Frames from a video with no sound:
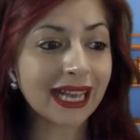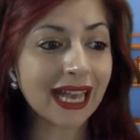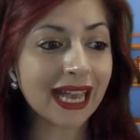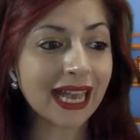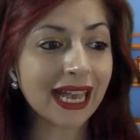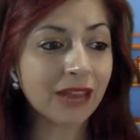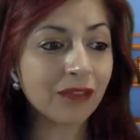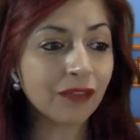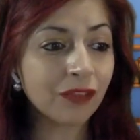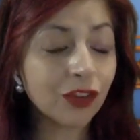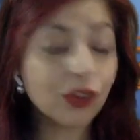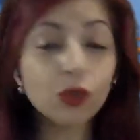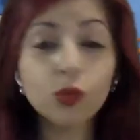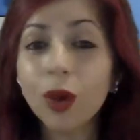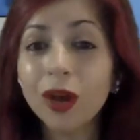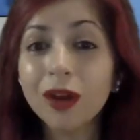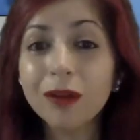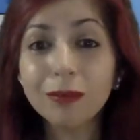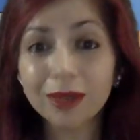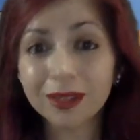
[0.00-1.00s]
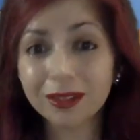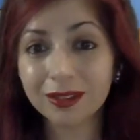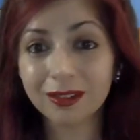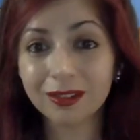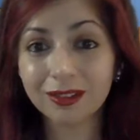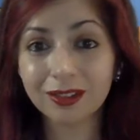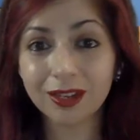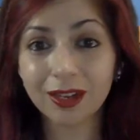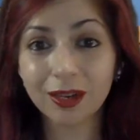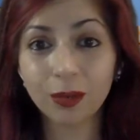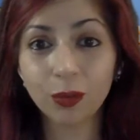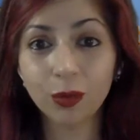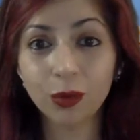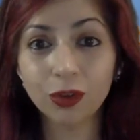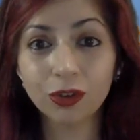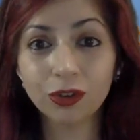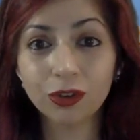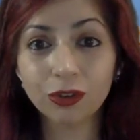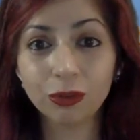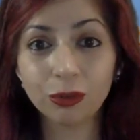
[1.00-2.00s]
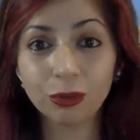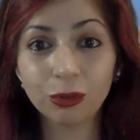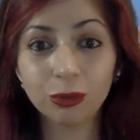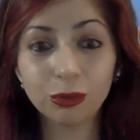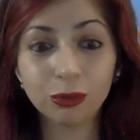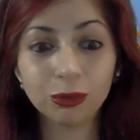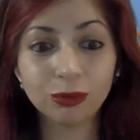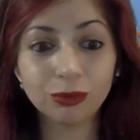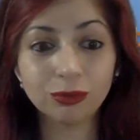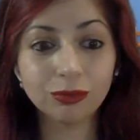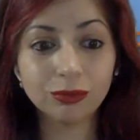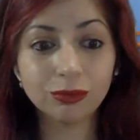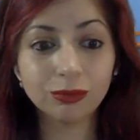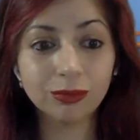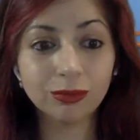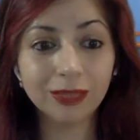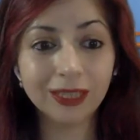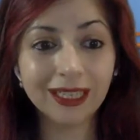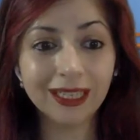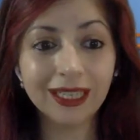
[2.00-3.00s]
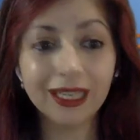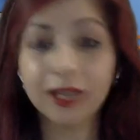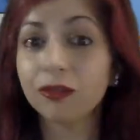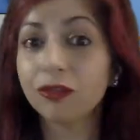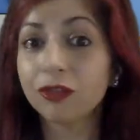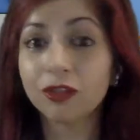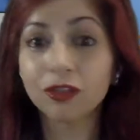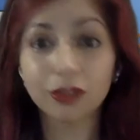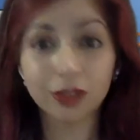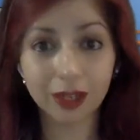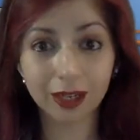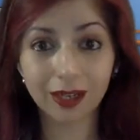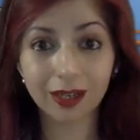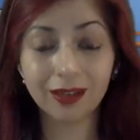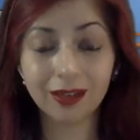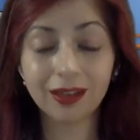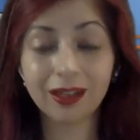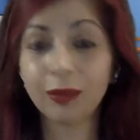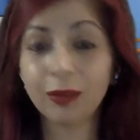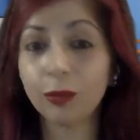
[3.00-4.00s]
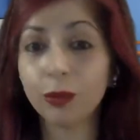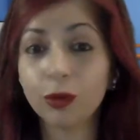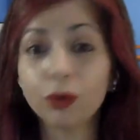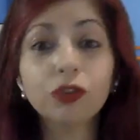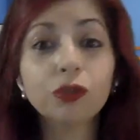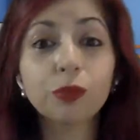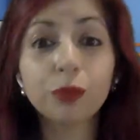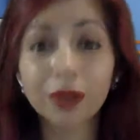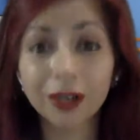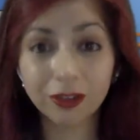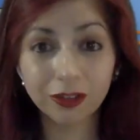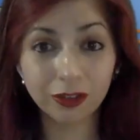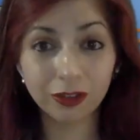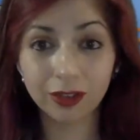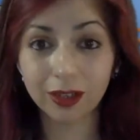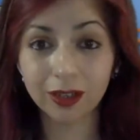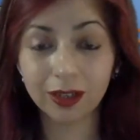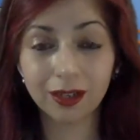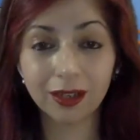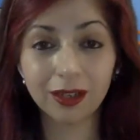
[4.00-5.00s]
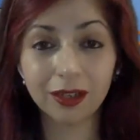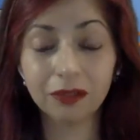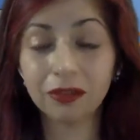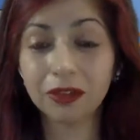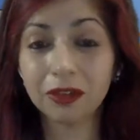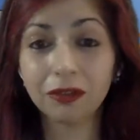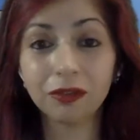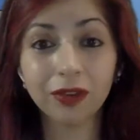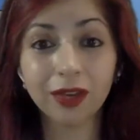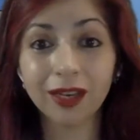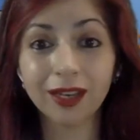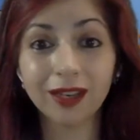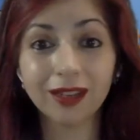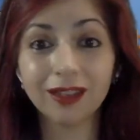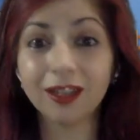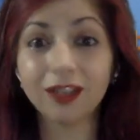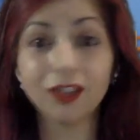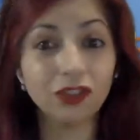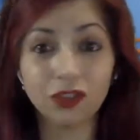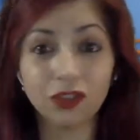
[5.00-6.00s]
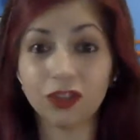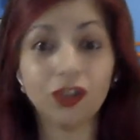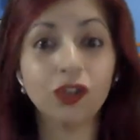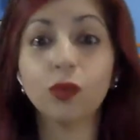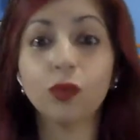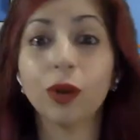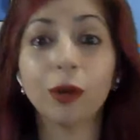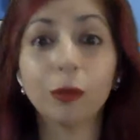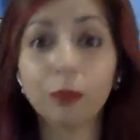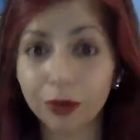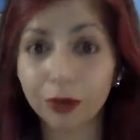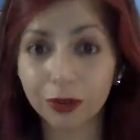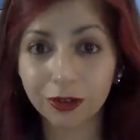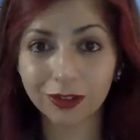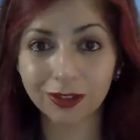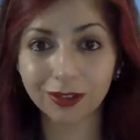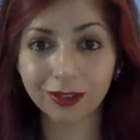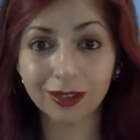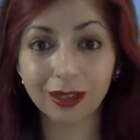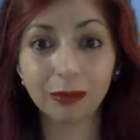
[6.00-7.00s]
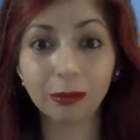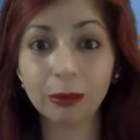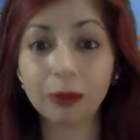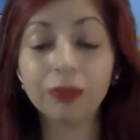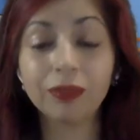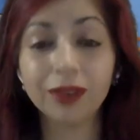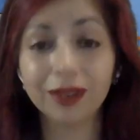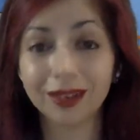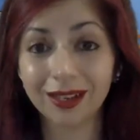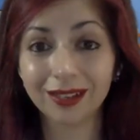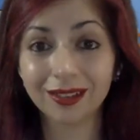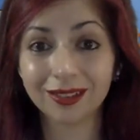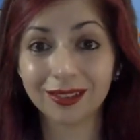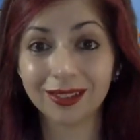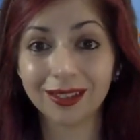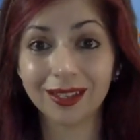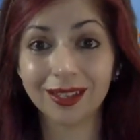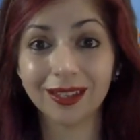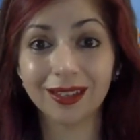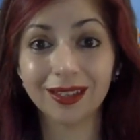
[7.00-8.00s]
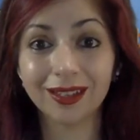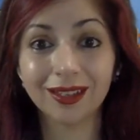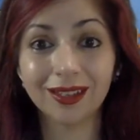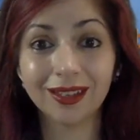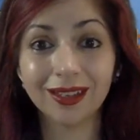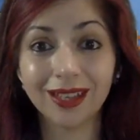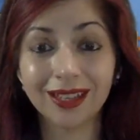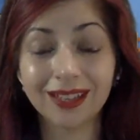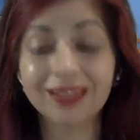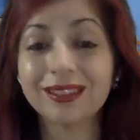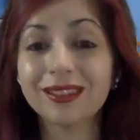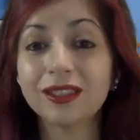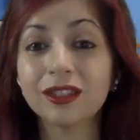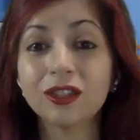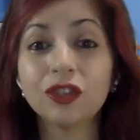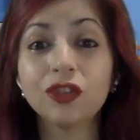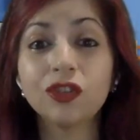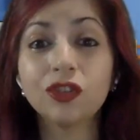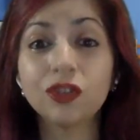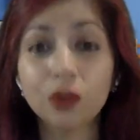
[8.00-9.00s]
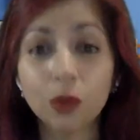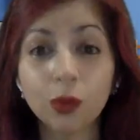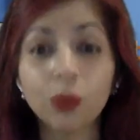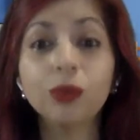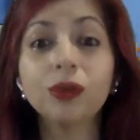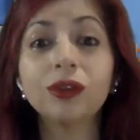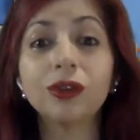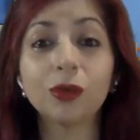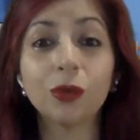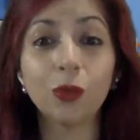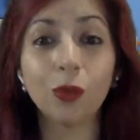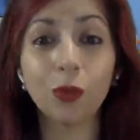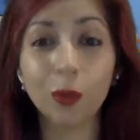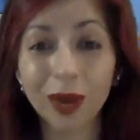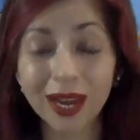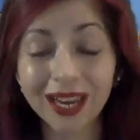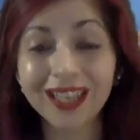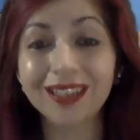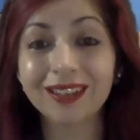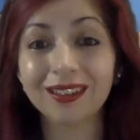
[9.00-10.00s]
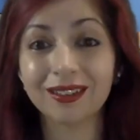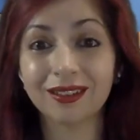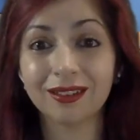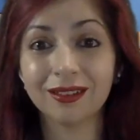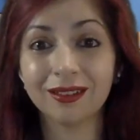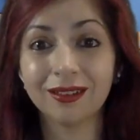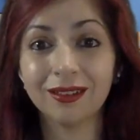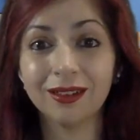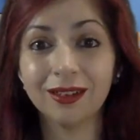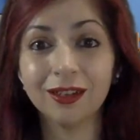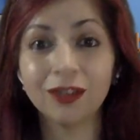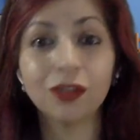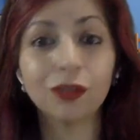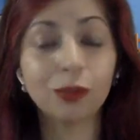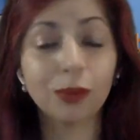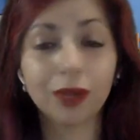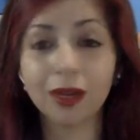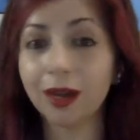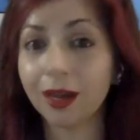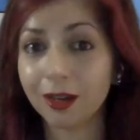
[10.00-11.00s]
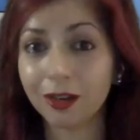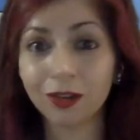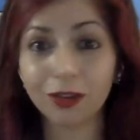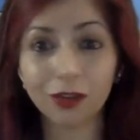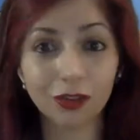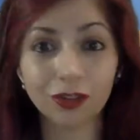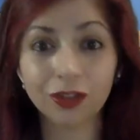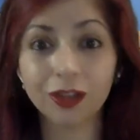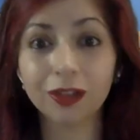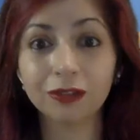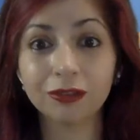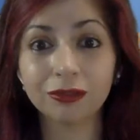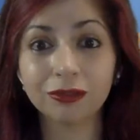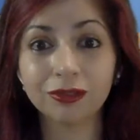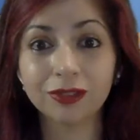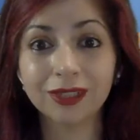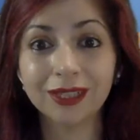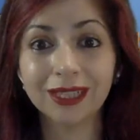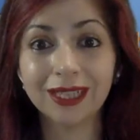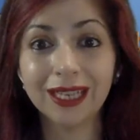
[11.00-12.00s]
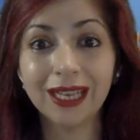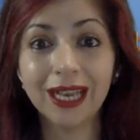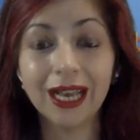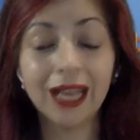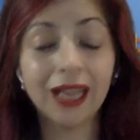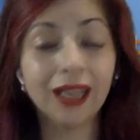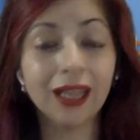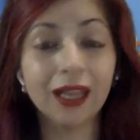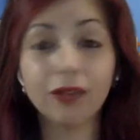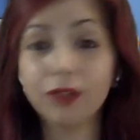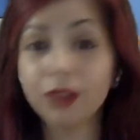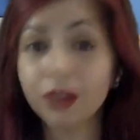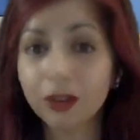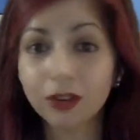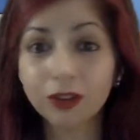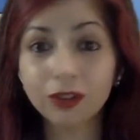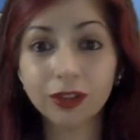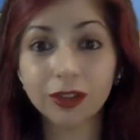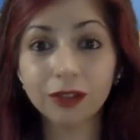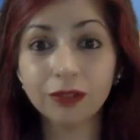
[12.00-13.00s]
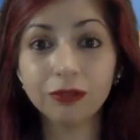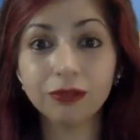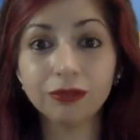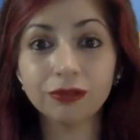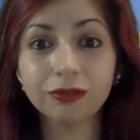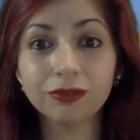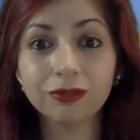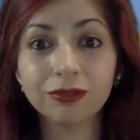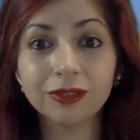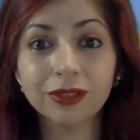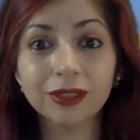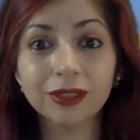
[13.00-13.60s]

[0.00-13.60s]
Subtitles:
if there is one message that I want to give today and that I want to spread today, and even if I can touch just one person, that would be fantastic, and that's, don't wait to be kind to yourself. Loving yourself,